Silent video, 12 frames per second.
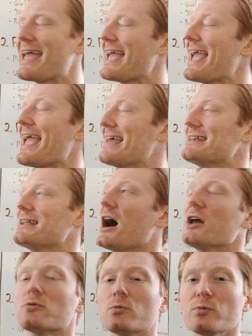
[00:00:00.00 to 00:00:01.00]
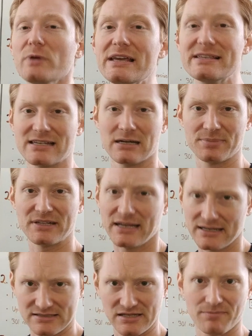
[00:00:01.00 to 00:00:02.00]
an unreasonably
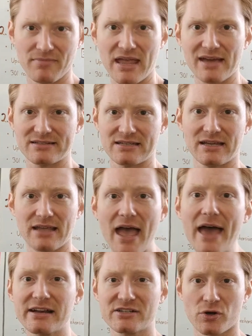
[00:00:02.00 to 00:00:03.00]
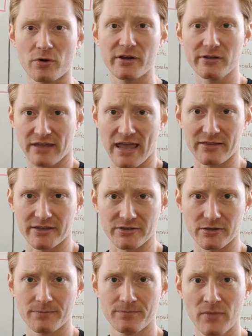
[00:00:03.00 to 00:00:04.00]
demanding editorial
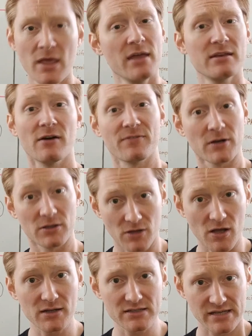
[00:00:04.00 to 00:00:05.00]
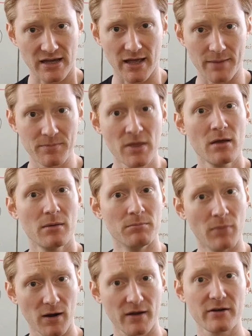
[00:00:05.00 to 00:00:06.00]
calendar. Now, for a long time,
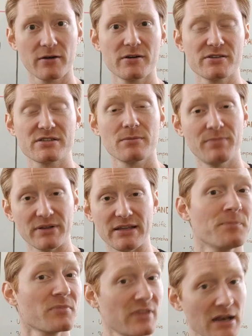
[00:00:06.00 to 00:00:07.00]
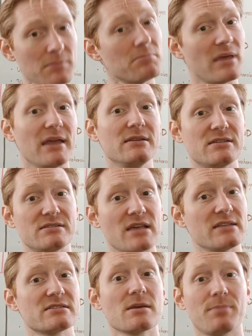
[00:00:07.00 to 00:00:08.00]
marketers believed that it made
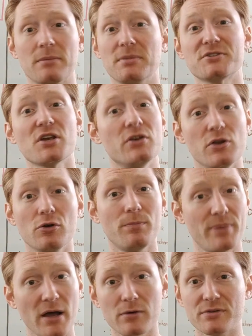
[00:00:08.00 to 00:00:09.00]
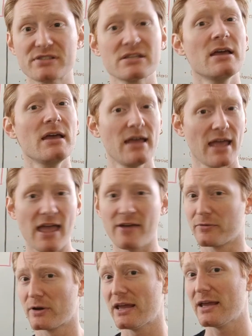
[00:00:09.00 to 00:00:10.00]
sense to publish a new post
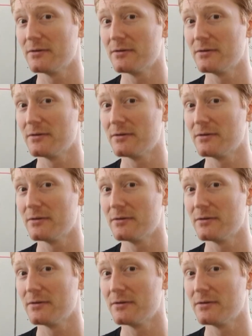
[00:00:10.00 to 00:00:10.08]
every